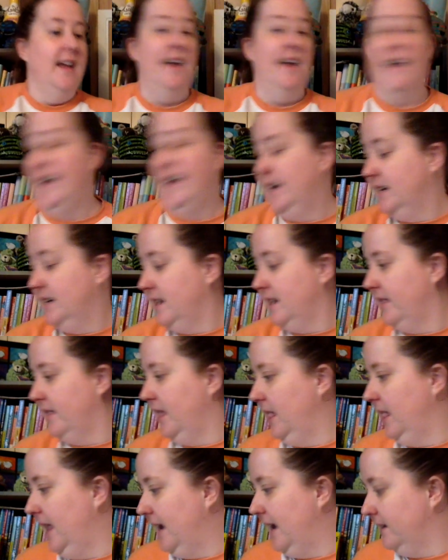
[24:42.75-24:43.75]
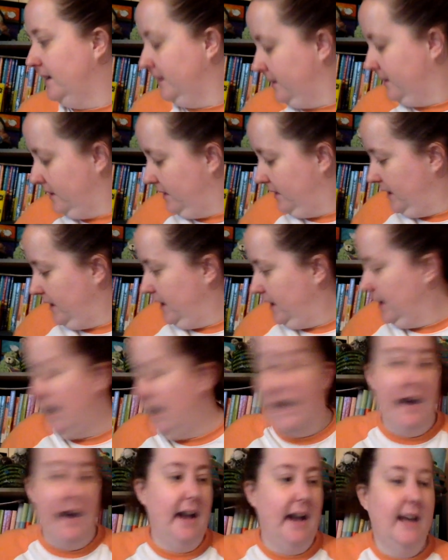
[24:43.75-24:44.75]
And the last thing
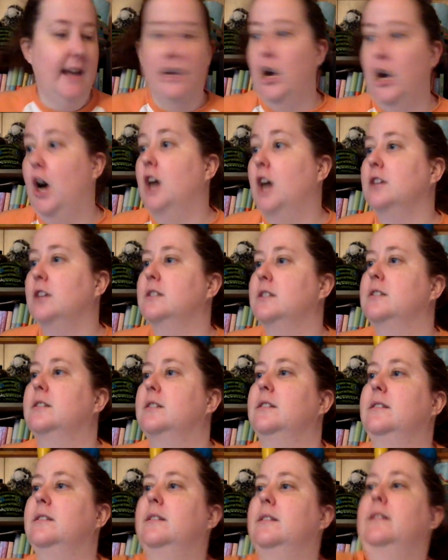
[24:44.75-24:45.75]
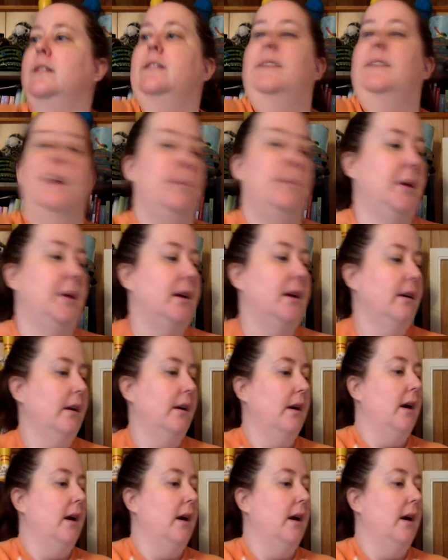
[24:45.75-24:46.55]
I got, let's get a stamp here,